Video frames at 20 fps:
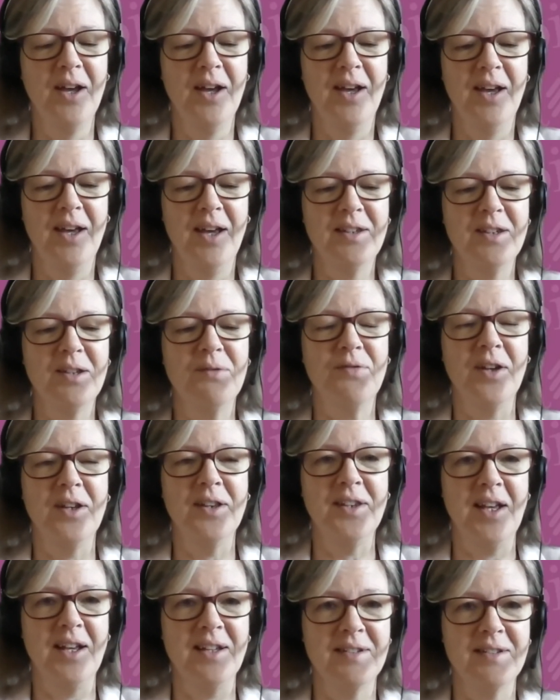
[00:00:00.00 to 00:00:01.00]
It's a
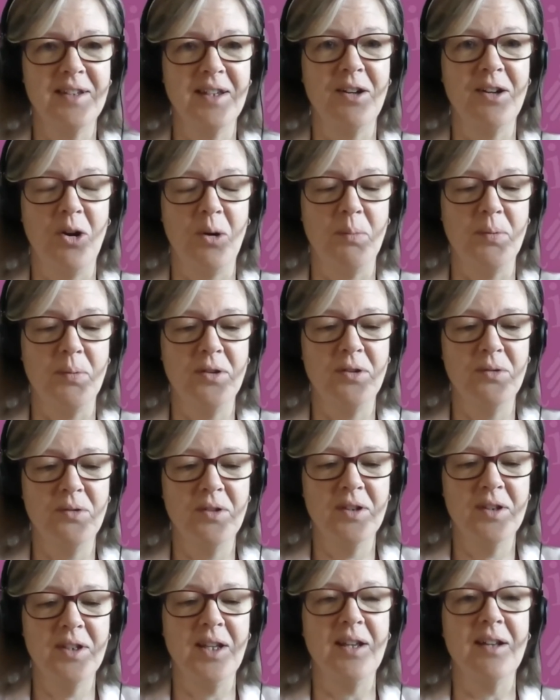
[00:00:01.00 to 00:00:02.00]
fantastic
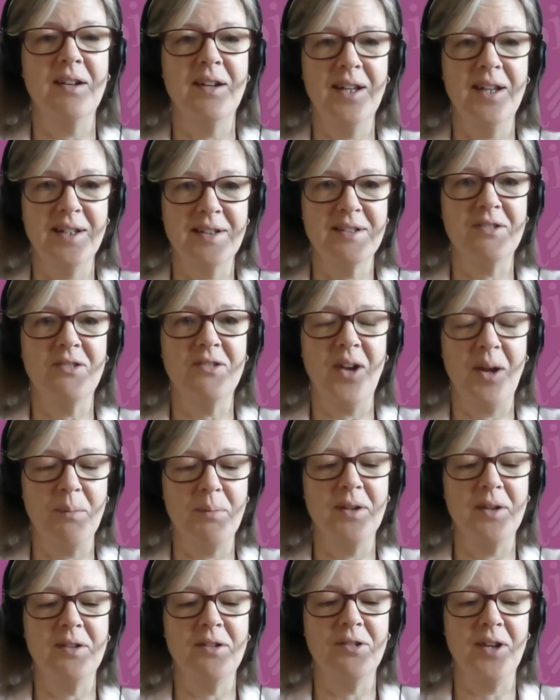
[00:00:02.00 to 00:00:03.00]
opportunity. Let's grab
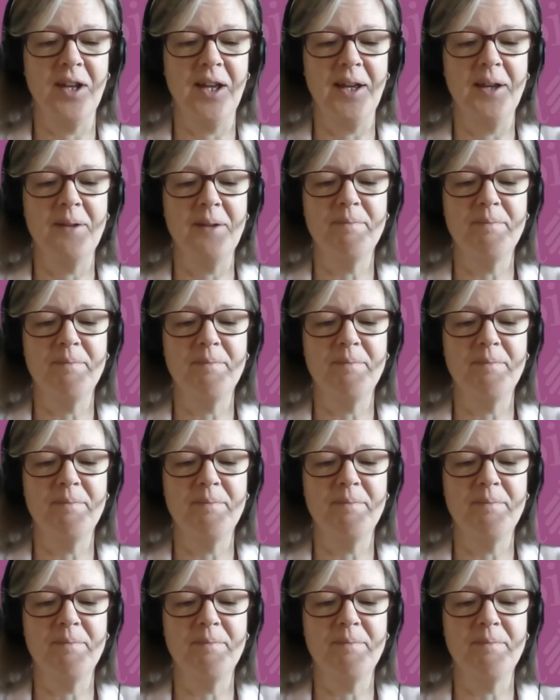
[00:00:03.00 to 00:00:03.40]
it today.